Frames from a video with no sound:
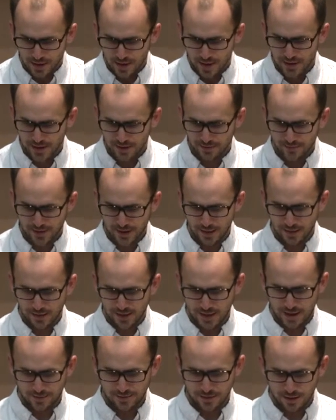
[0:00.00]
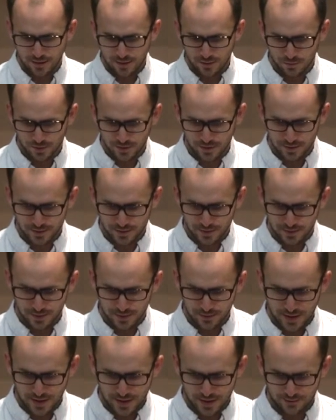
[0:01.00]
And then in front of the AVR world,
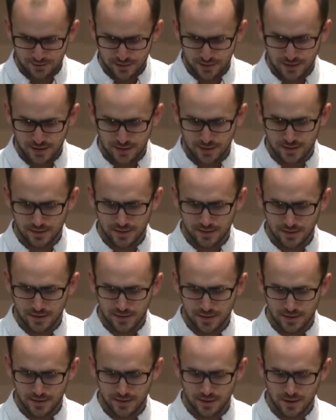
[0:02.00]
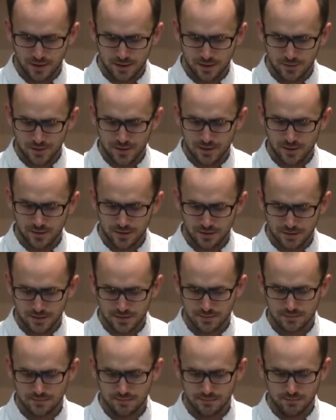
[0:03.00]
we have the Arduino.
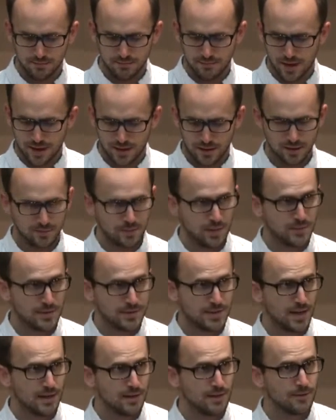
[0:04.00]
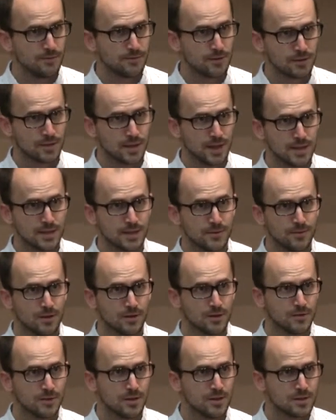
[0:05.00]
There's, I don't know, maybe 10 different kinds of
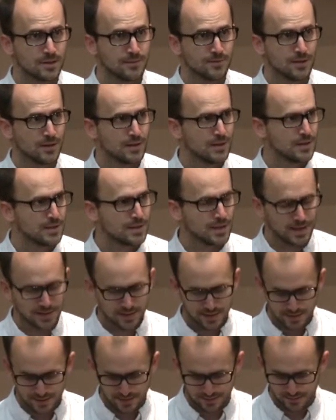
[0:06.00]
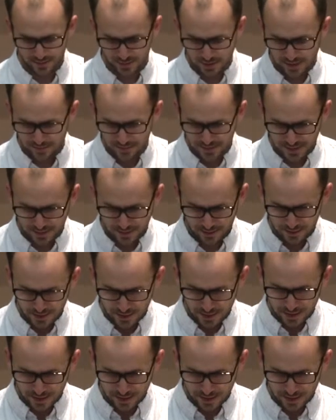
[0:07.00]
Arduinos in various sizes and shapes now.